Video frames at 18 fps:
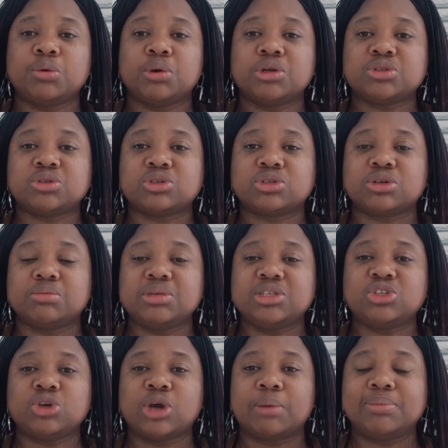want to
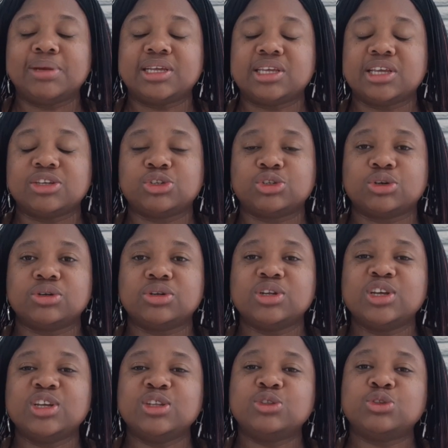submit your application
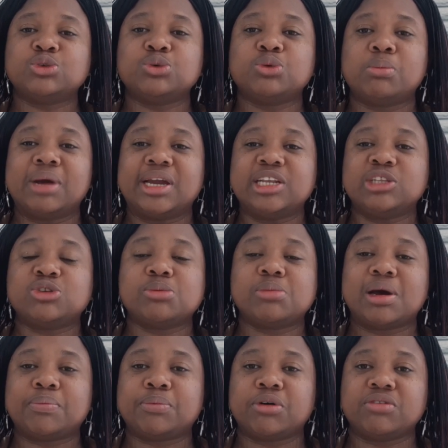to
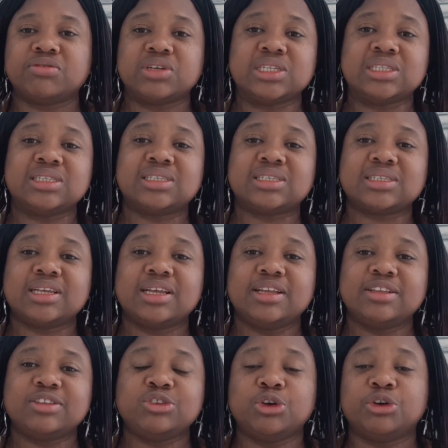Manitoba province,
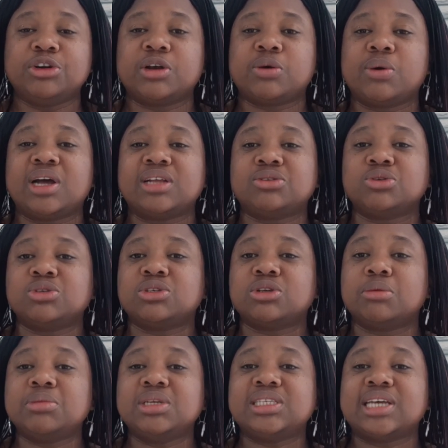you're required to
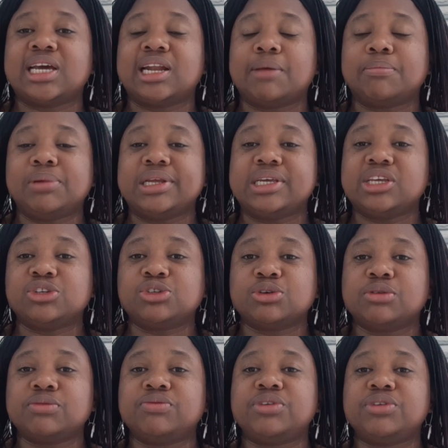submit an
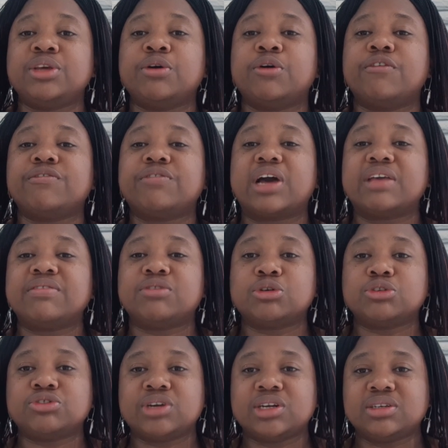application fee of
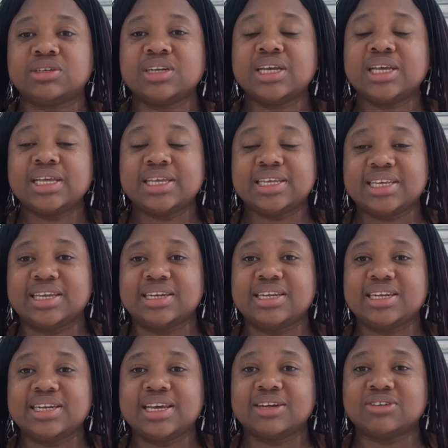500
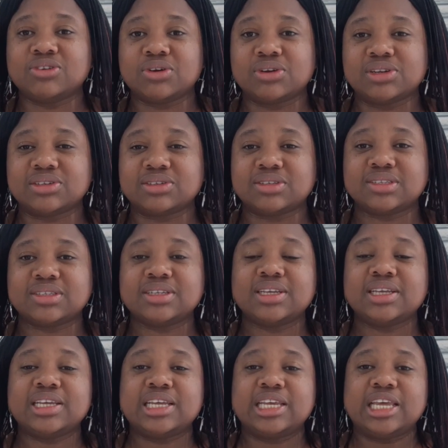Canadian dollars.
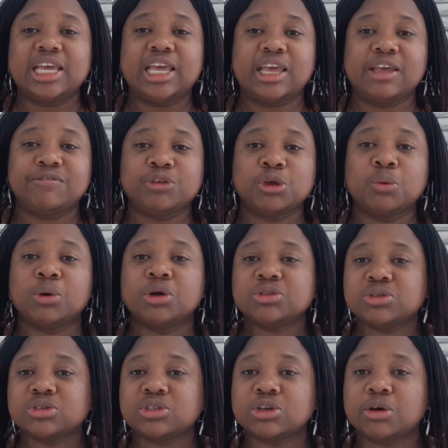If you
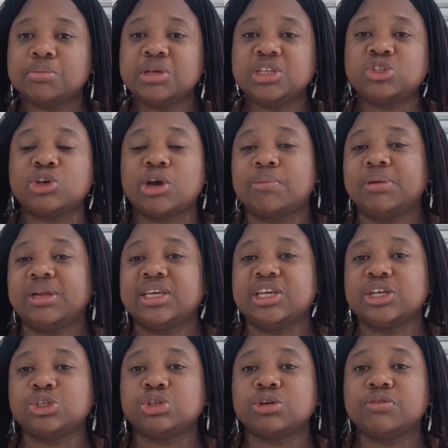want to submit your
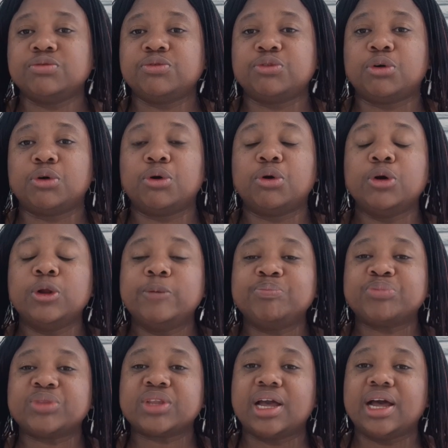application for
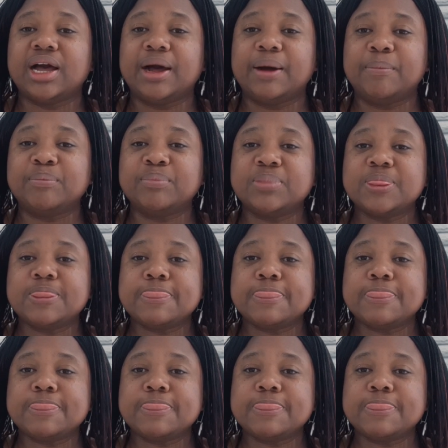the